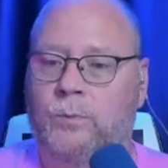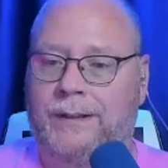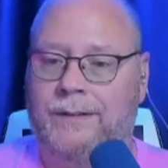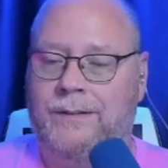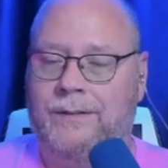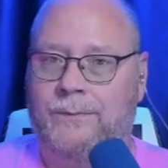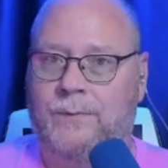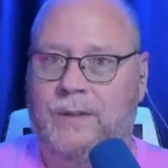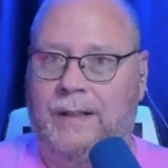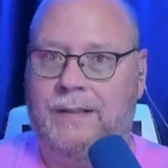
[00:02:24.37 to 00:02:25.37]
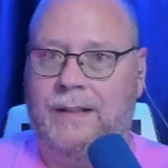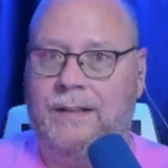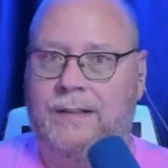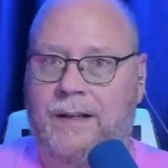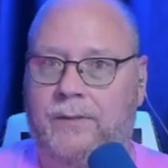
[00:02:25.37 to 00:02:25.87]
winds
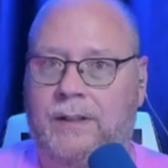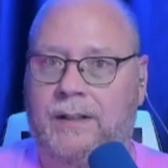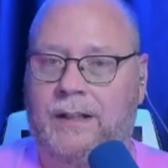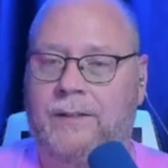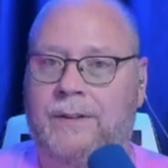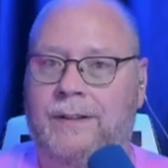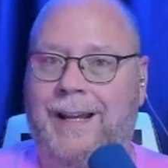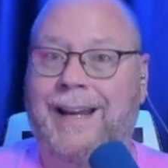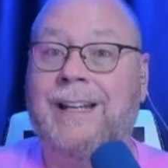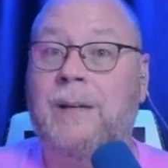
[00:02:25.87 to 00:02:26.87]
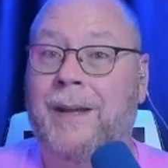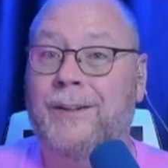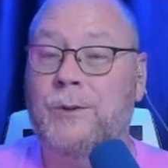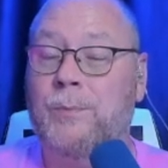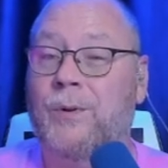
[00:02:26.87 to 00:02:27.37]
60, 70, even 80
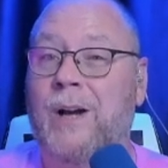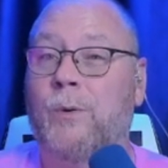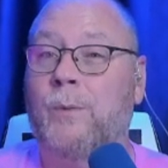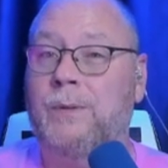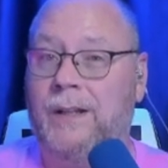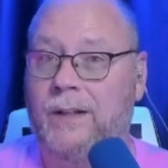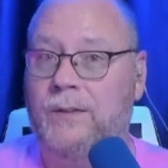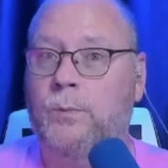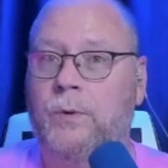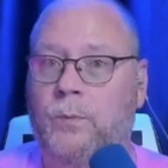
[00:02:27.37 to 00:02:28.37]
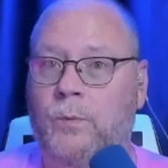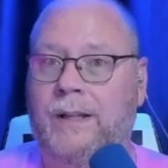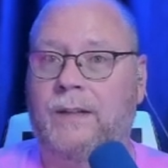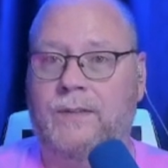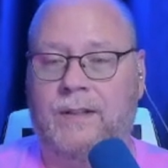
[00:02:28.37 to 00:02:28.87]
miles per hour plus with
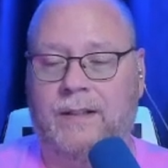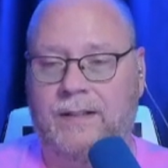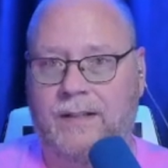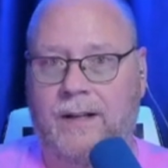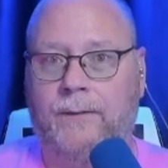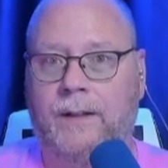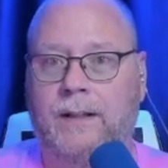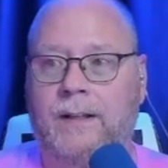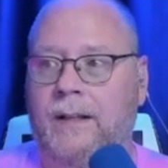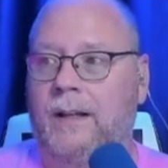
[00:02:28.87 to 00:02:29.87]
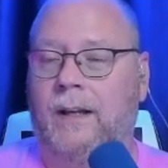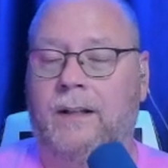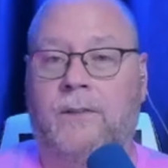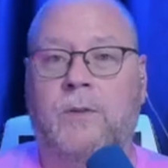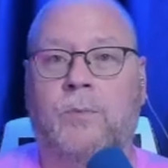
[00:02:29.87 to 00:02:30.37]
winds. And that's definitely
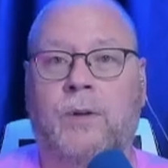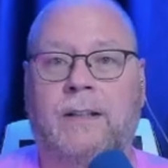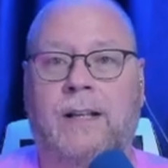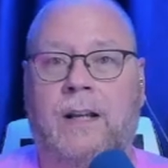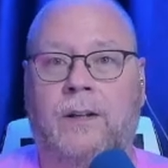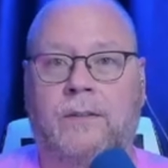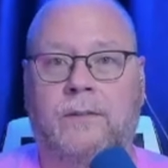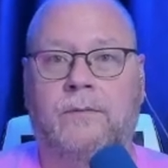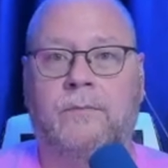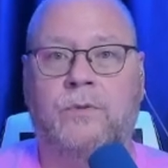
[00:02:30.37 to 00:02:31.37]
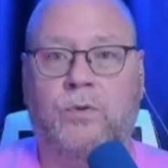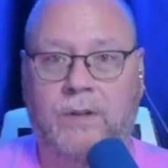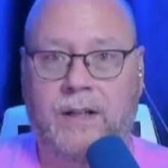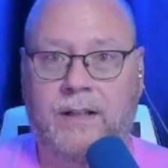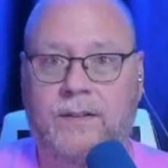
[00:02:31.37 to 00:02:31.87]
enough to bring down
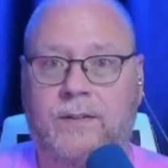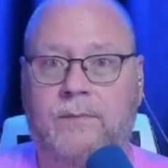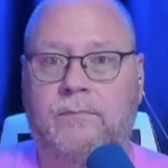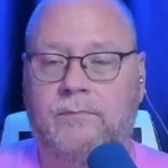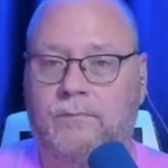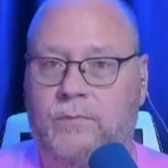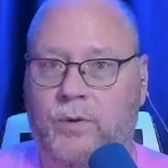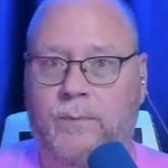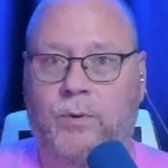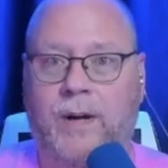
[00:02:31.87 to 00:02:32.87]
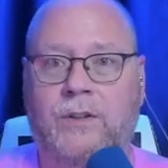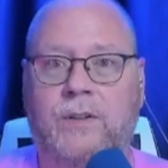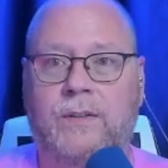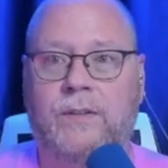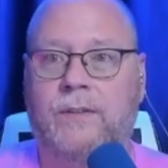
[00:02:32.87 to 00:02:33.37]
trees, tree
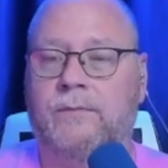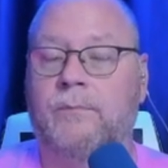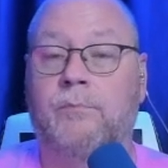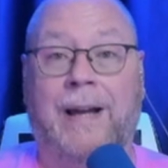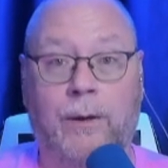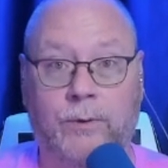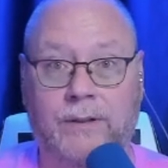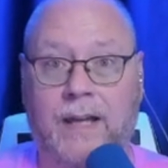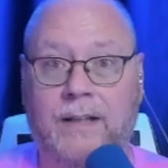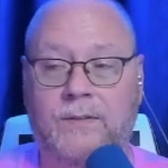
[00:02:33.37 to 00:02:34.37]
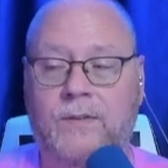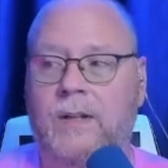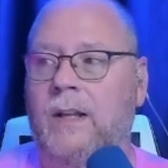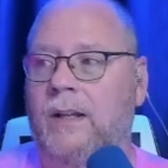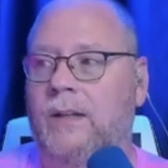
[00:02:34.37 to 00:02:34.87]
branches, power lines.
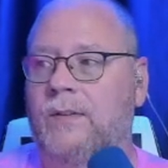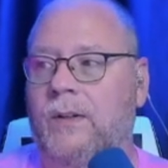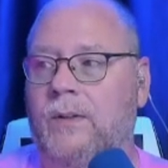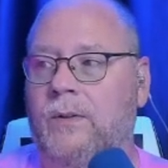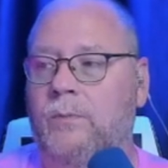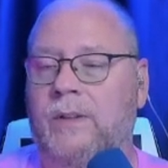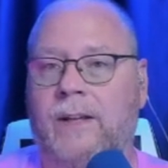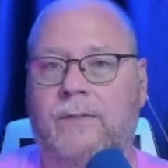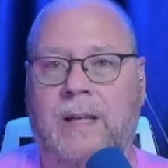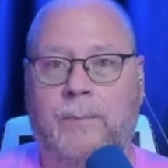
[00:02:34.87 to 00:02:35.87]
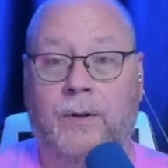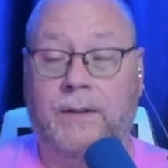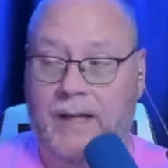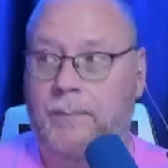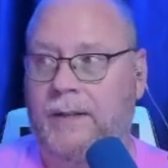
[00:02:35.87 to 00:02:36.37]
So we'll have to keep
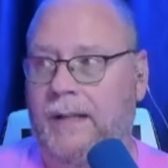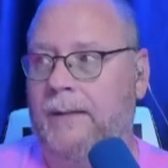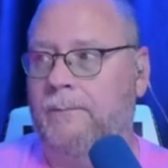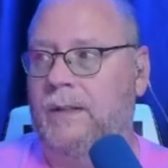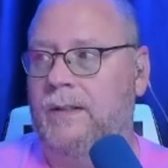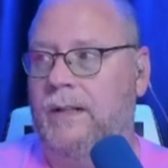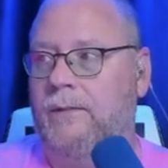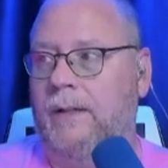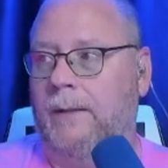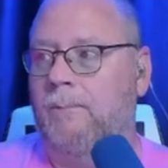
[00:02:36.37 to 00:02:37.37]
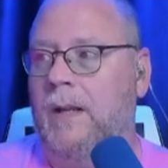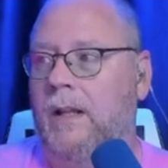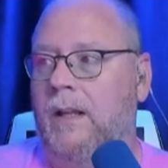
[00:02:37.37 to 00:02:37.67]
on top of that this evening.